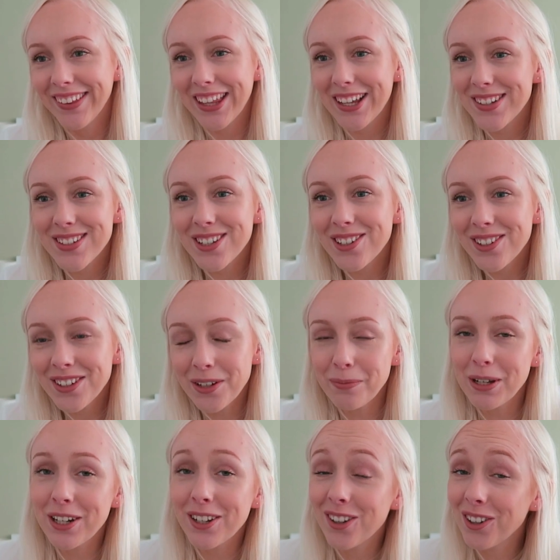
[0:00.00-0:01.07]
that's good. I
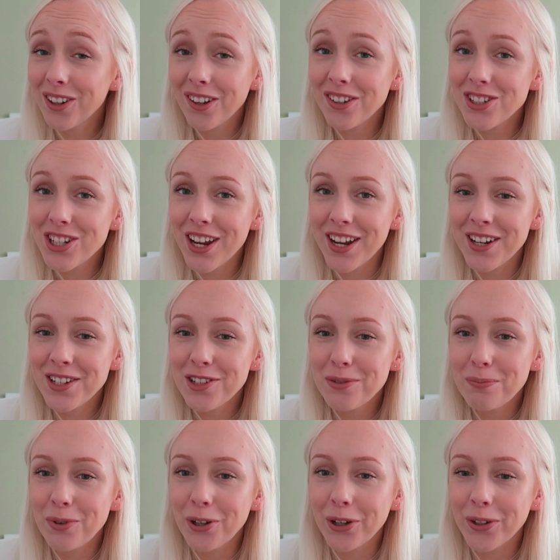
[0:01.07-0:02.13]
mean, it could all
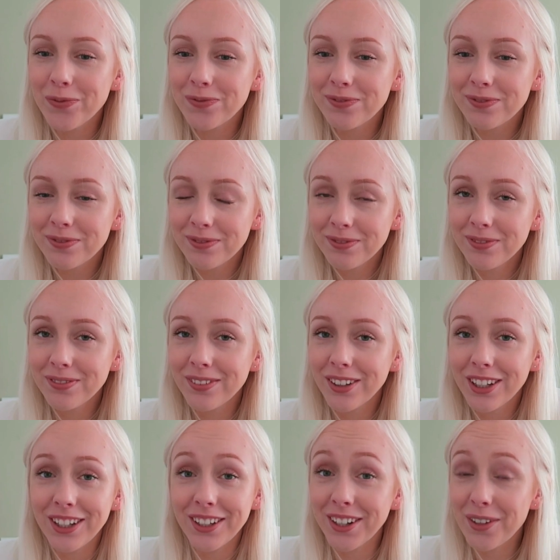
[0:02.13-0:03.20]
change, but
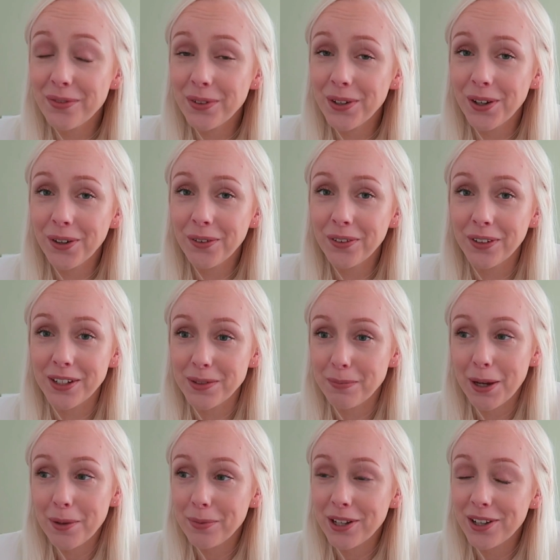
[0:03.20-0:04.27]
you never know. This
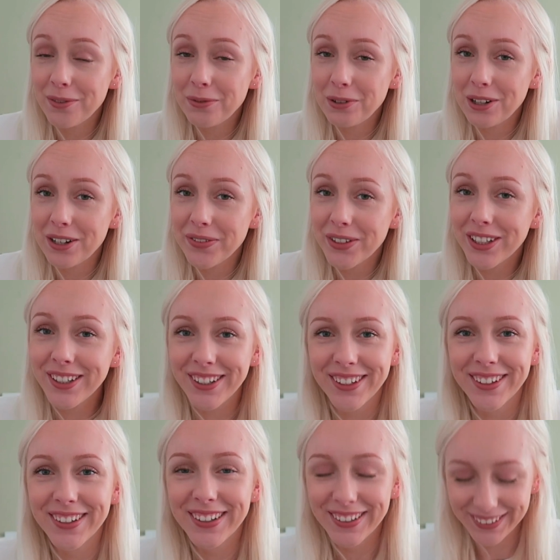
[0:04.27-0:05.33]
might be it forever.
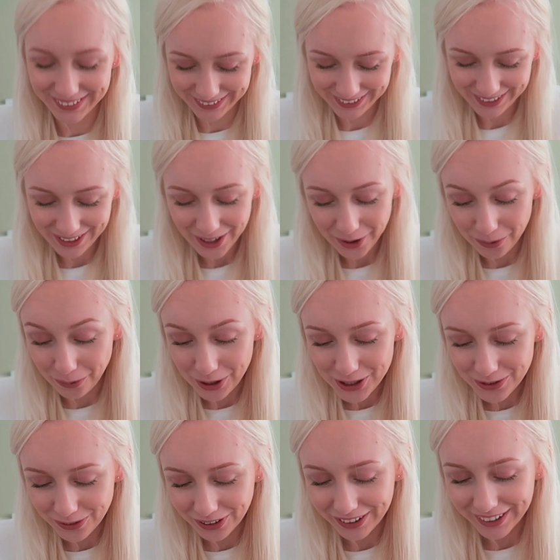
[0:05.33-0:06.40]

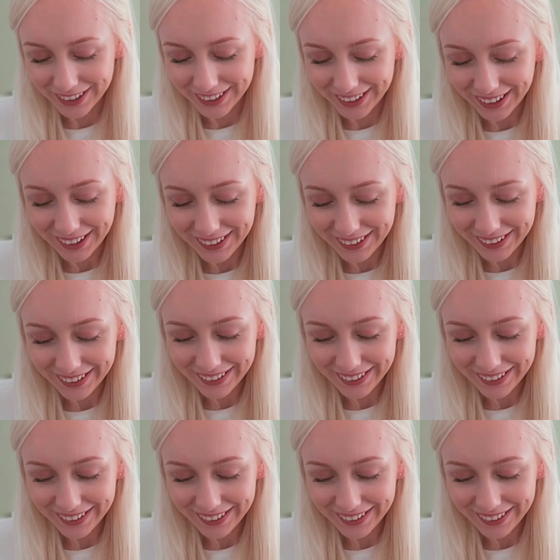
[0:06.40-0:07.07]
Wishful thinking.